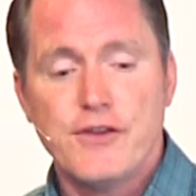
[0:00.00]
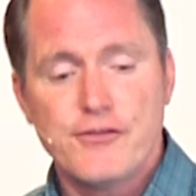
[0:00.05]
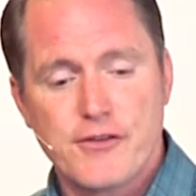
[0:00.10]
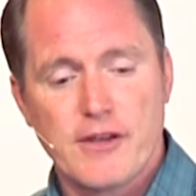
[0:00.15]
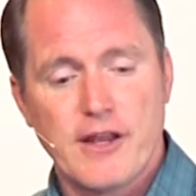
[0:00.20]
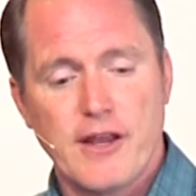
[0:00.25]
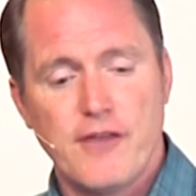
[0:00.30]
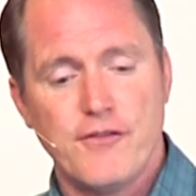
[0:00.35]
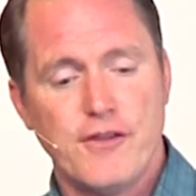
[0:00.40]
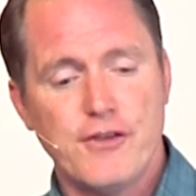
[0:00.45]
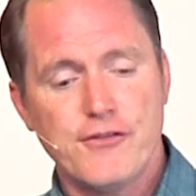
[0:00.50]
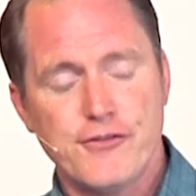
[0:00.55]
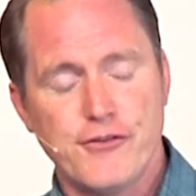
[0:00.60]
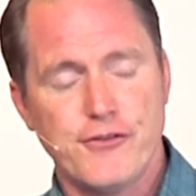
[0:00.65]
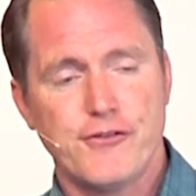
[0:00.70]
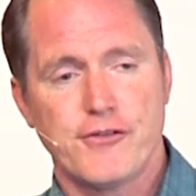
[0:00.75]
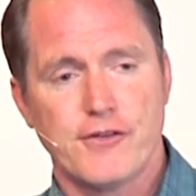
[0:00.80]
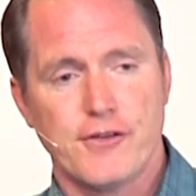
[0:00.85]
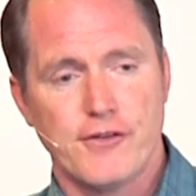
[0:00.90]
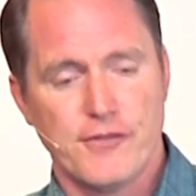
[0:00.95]
This
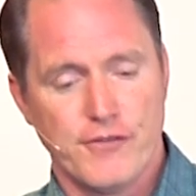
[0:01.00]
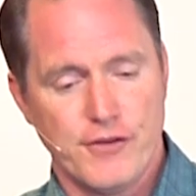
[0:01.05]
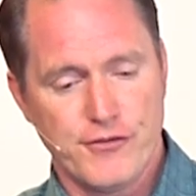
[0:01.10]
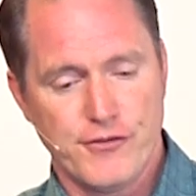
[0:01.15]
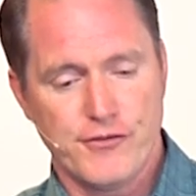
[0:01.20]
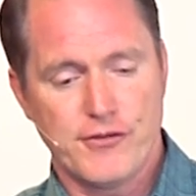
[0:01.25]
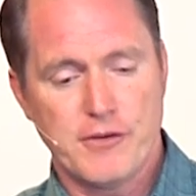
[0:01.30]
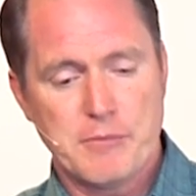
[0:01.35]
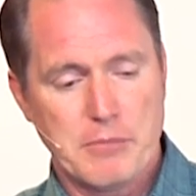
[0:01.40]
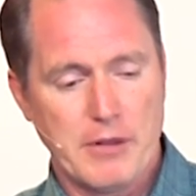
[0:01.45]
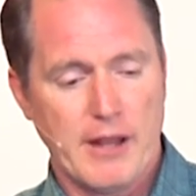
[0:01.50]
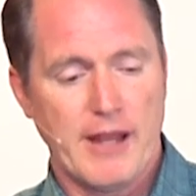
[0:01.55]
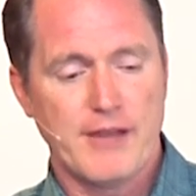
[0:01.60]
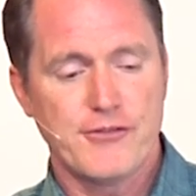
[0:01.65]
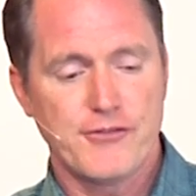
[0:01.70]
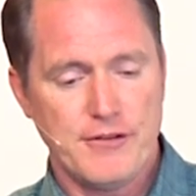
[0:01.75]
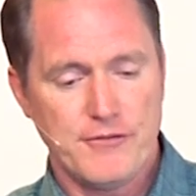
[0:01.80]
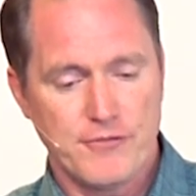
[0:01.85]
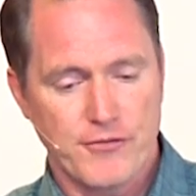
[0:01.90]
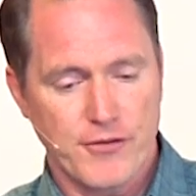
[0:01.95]
is a
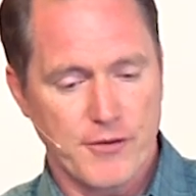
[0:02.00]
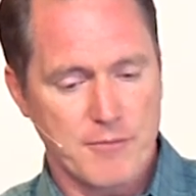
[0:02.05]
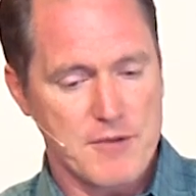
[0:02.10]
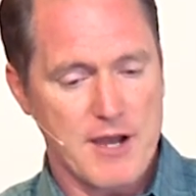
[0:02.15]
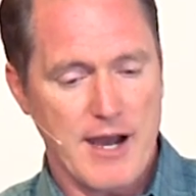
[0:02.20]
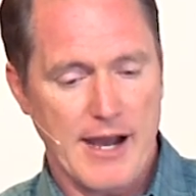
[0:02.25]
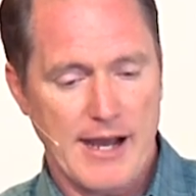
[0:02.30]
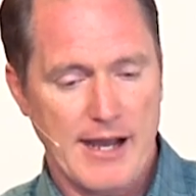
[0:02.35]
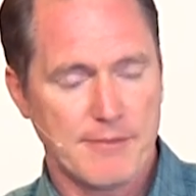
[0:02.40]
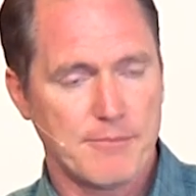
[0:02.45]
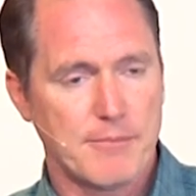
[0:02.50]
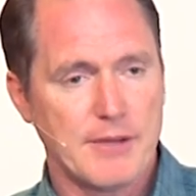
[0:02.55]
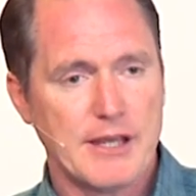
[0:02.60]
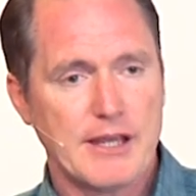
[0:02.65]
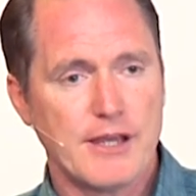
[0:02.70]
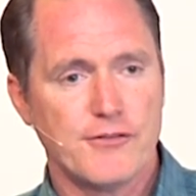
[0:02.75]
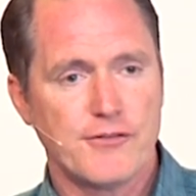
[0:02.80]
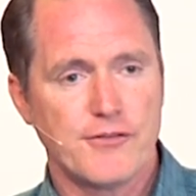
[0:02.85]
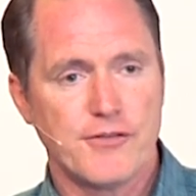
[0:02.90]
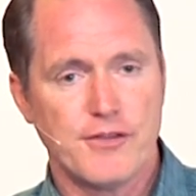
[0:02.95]
blessing from God,
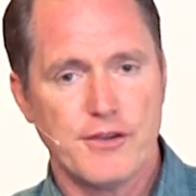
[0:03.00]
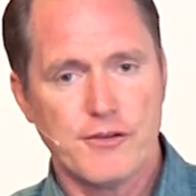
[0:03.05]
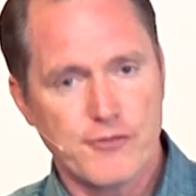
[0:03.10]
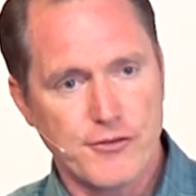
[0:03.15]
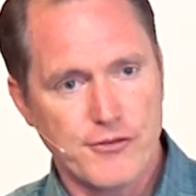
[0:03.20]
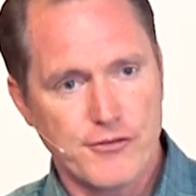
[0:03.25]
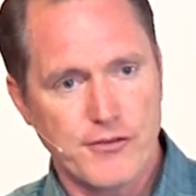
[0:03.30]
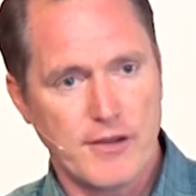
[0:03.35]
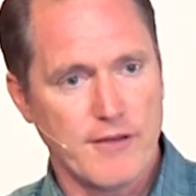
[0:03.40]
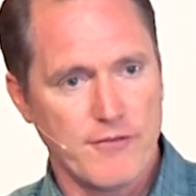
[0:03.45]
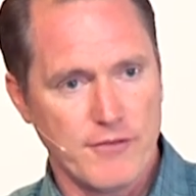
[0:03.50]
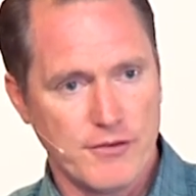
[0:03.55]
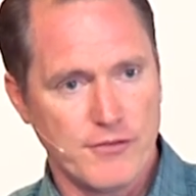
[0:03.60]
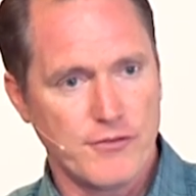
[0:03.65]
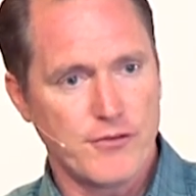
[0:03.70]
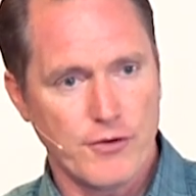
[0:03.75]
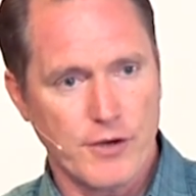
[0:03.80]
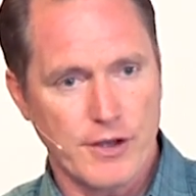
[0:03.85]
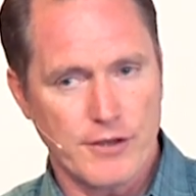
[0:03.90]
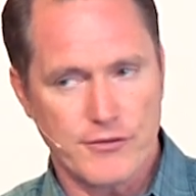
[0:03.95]
because this is given
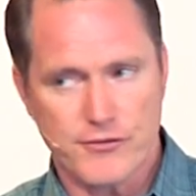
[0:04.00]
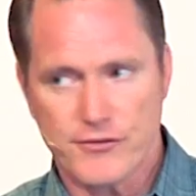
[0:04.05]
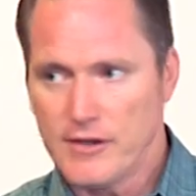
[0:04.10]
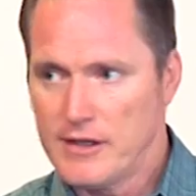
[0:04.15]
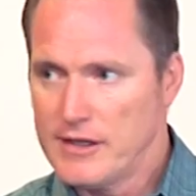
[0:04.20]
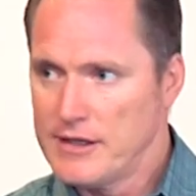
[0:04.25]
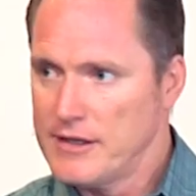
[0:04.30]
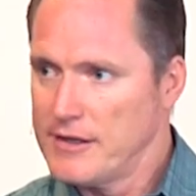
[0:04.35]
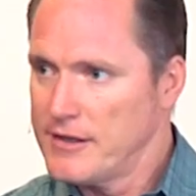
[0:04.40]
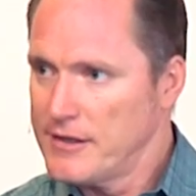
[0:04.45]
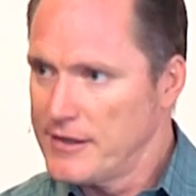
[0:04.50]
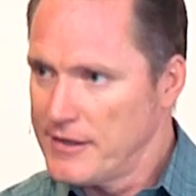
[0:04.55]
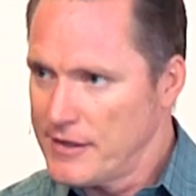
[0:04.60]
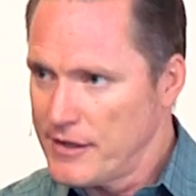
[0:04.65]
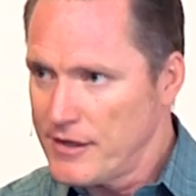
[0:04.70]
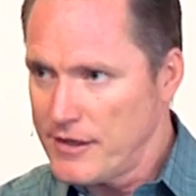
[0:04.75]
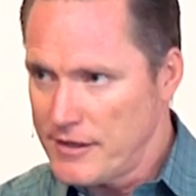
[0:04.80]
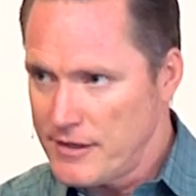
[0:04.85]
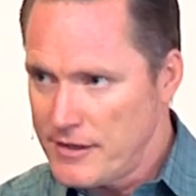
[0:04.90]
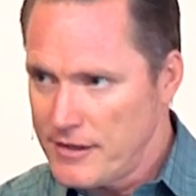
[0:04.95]
to us
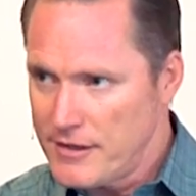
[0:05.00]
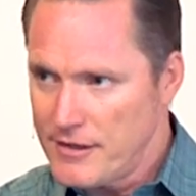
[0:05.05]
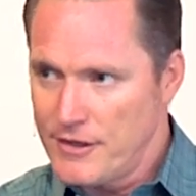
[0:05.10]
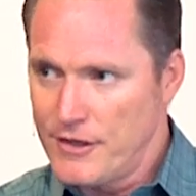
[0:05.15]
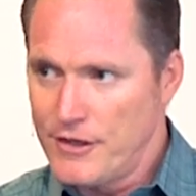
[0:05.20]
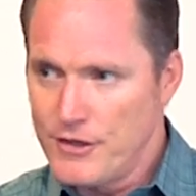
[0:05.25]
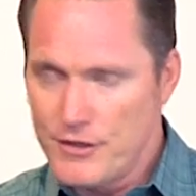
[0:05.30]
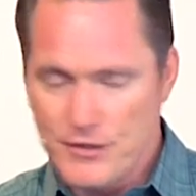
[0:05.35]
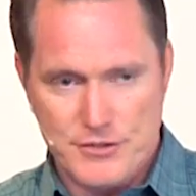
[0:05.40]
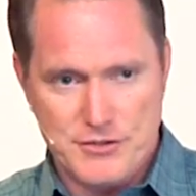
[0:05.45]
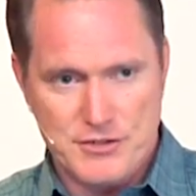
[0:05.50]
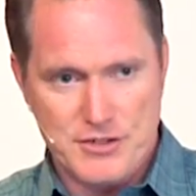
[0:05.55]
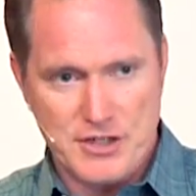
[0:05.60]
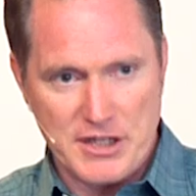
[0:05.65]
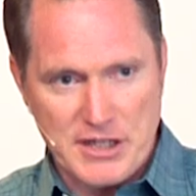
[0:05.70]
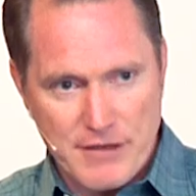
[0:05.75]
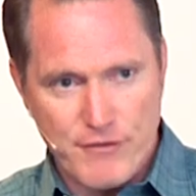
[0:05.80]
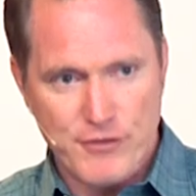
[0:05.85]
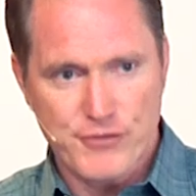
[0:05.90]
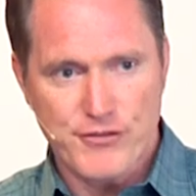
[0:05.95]
to
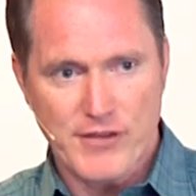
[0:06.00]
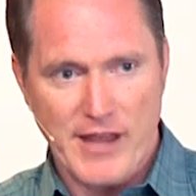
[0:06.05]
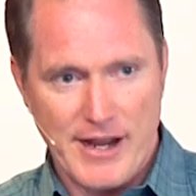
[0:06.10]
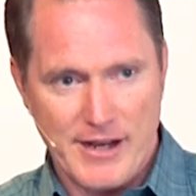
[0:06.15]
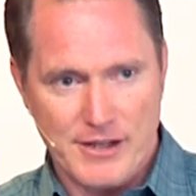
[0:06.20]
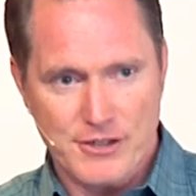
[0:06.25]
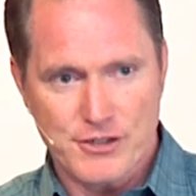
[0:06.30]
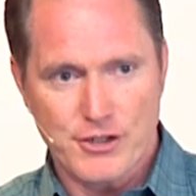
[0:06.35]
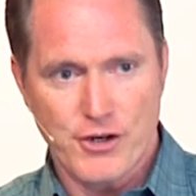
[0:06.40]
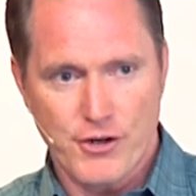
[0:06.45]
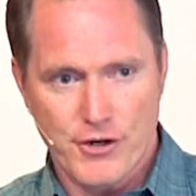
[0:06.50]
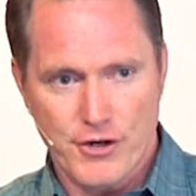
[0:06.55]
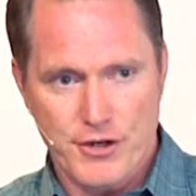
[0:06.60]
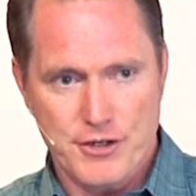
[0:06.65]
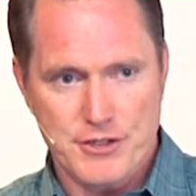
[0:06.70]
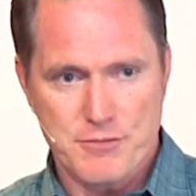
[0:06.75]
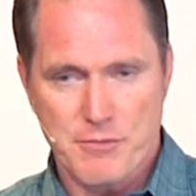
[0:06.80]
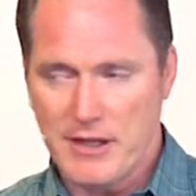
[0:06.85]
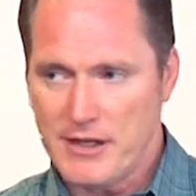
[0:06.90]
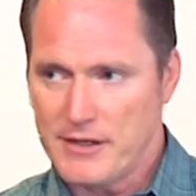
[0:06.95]
give us that
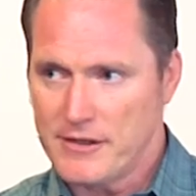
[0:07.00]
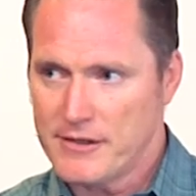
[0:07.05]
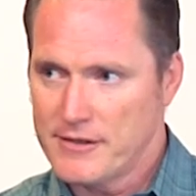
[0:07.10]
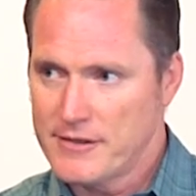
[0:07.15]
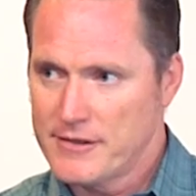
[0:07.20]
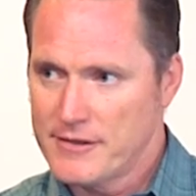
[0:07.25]
encouragement.